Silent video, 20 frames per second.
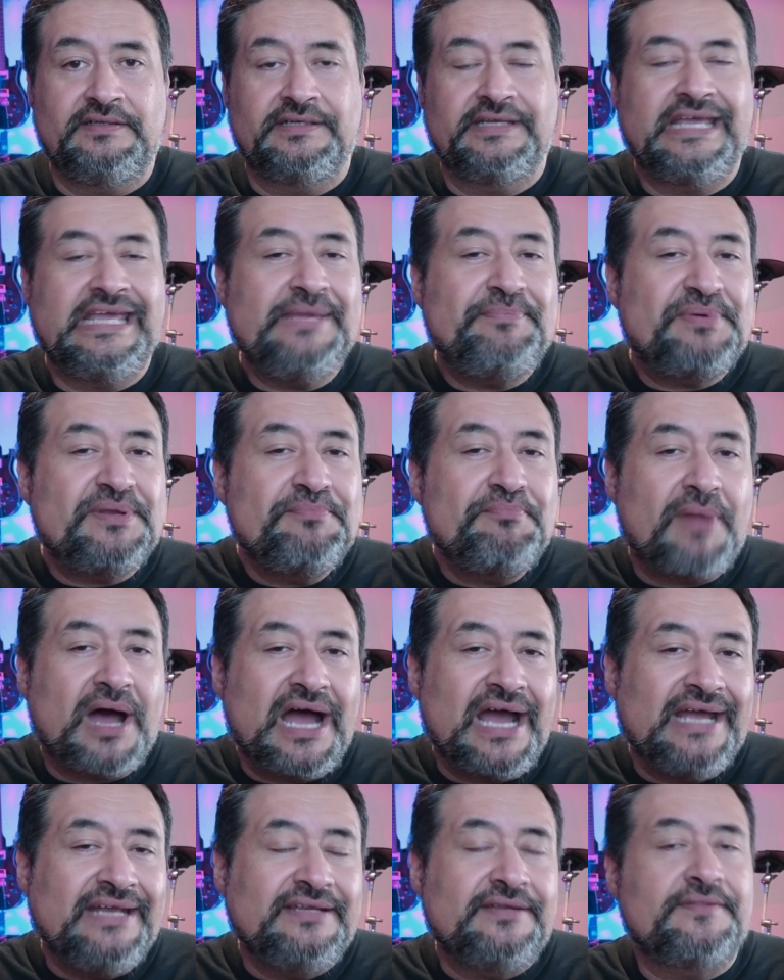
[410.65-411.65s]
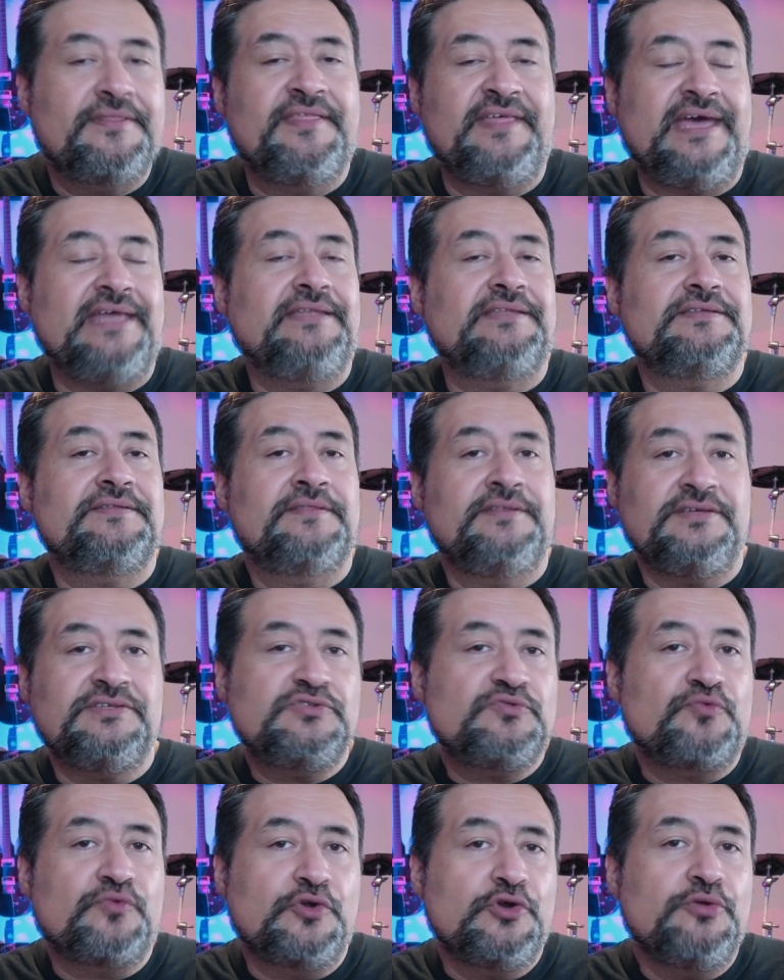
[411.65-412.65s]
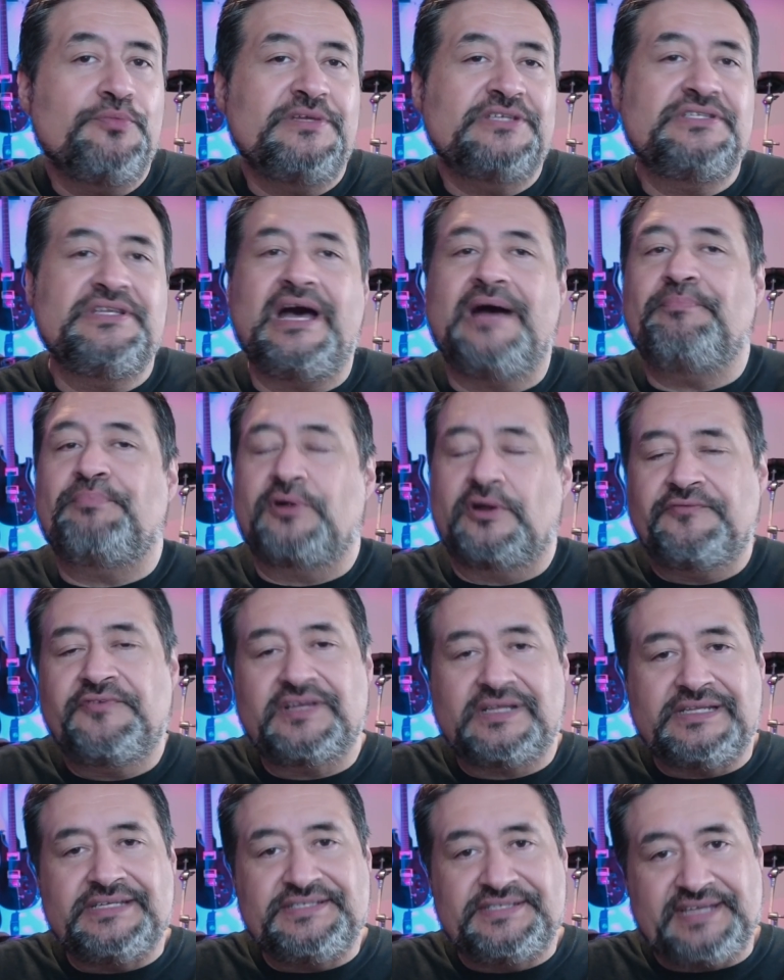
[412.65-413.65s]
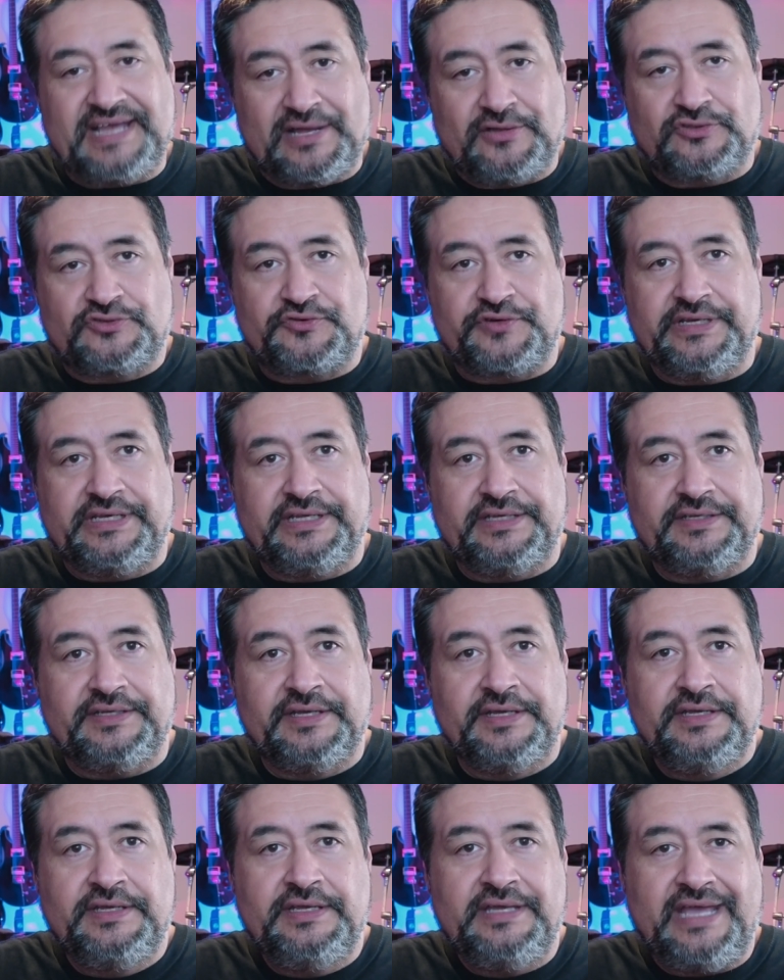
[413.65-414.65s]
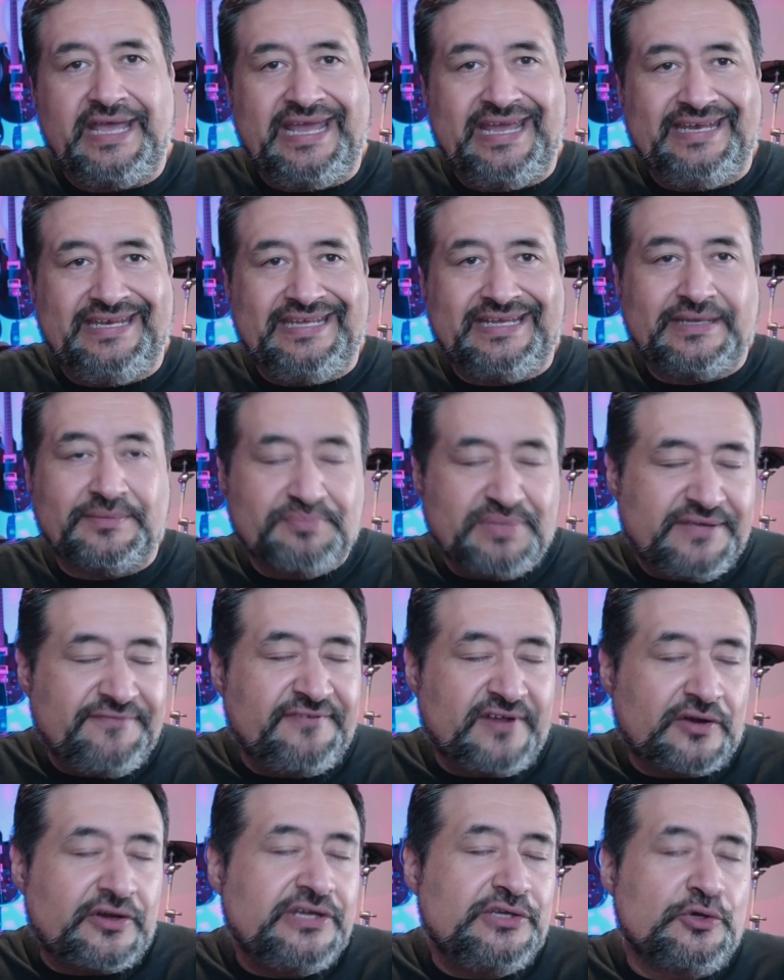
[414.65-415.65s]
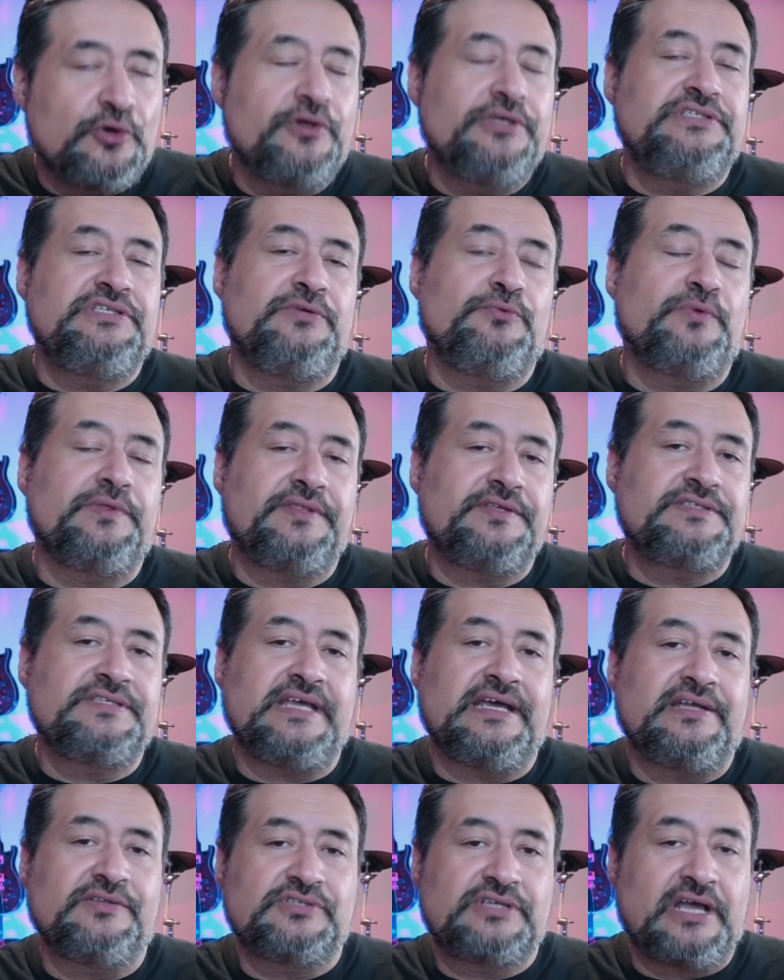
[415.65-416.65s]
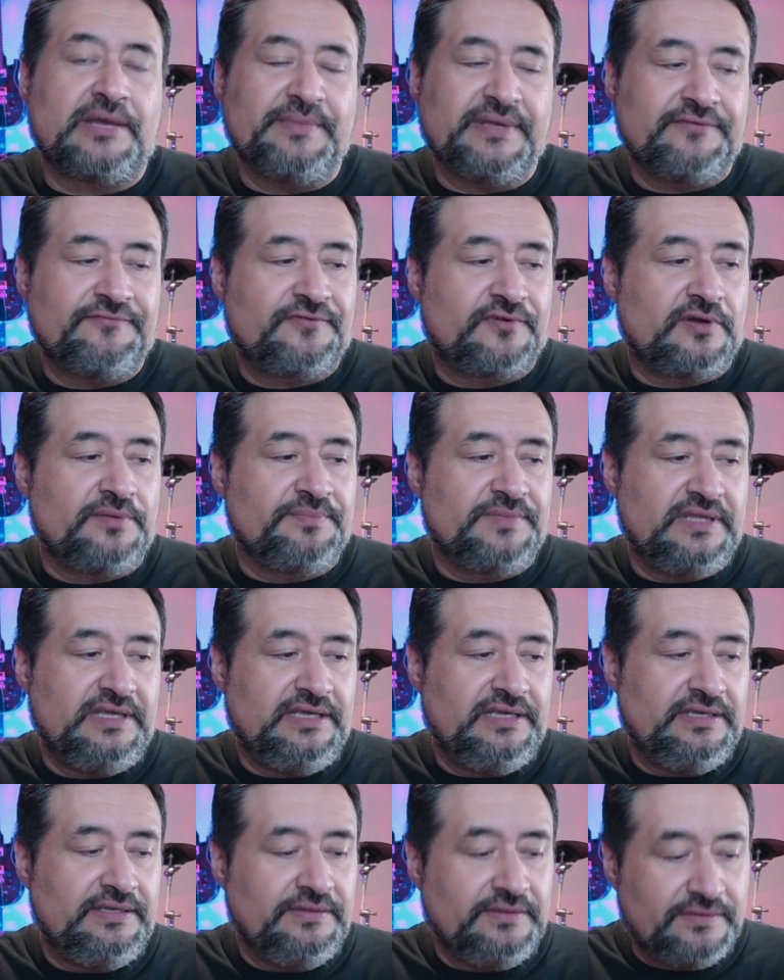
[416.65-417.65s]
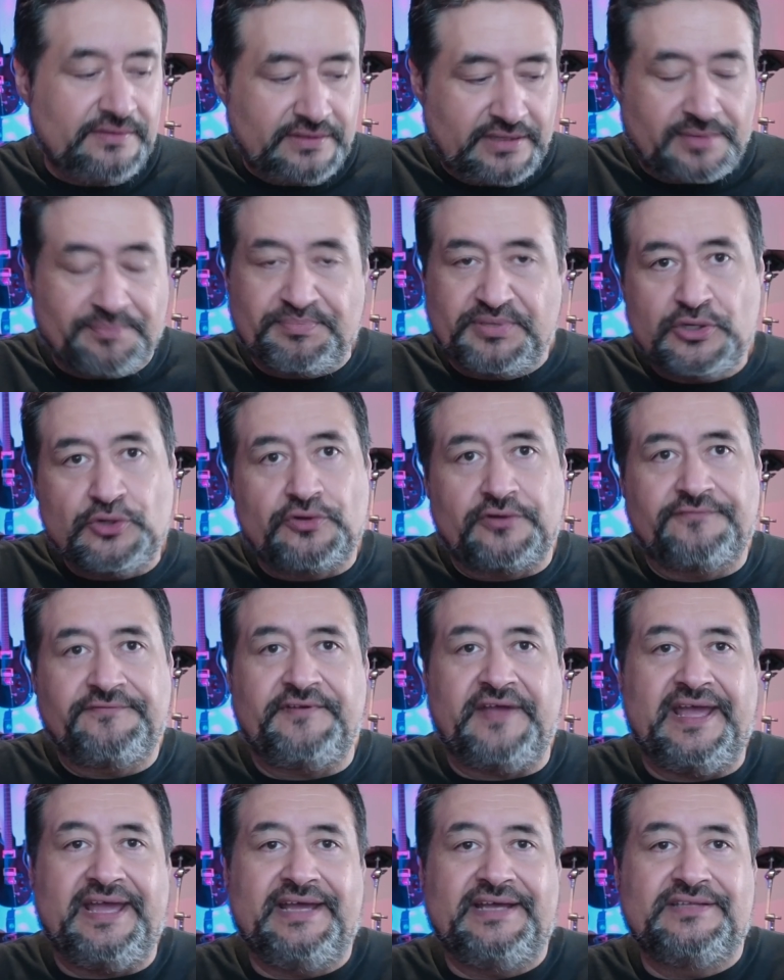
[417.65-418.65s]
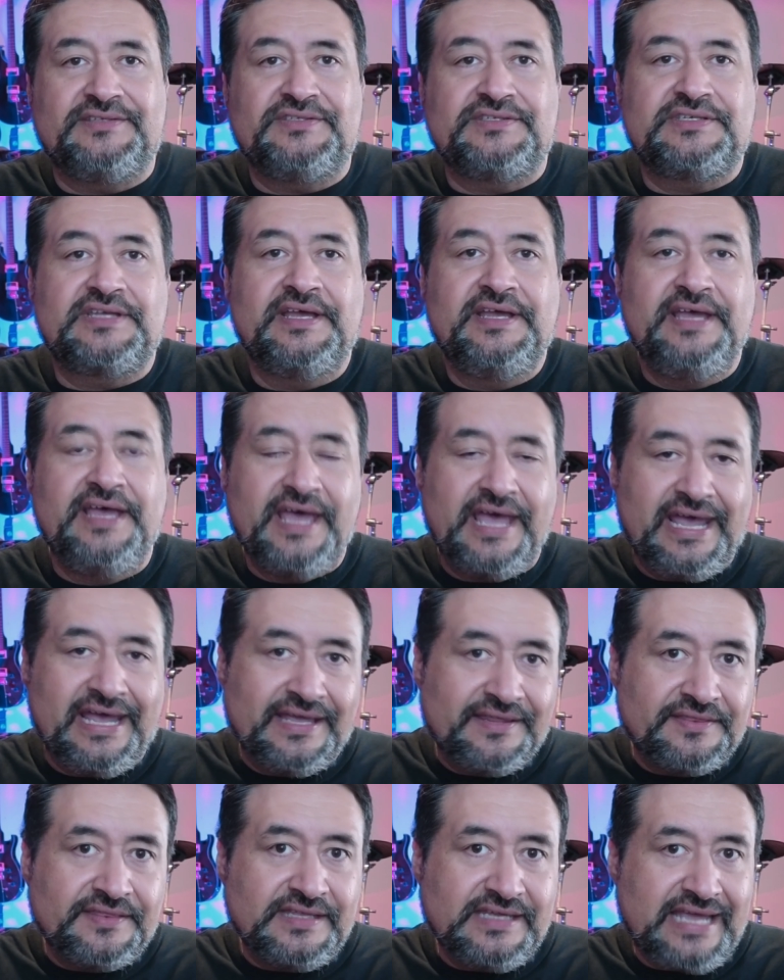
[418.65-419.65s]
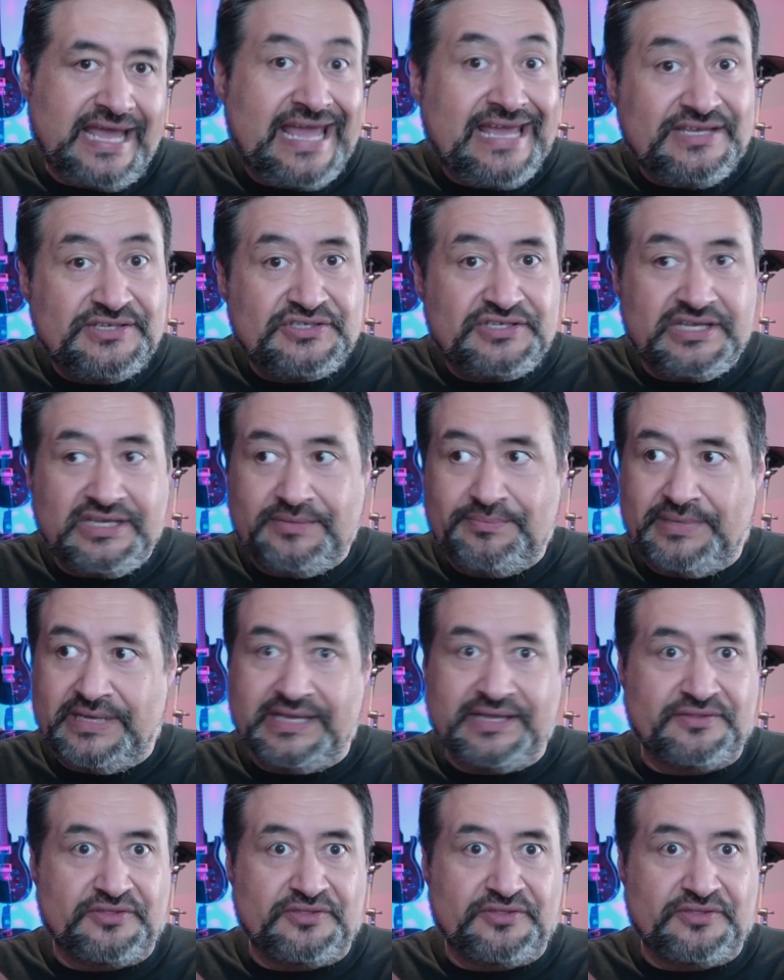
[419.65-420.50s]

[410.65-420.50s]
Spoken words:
Keep in mind that this room is not perfectly sound treated, and it can be very noisy with the sounds coming from the computer fans and the AC being in the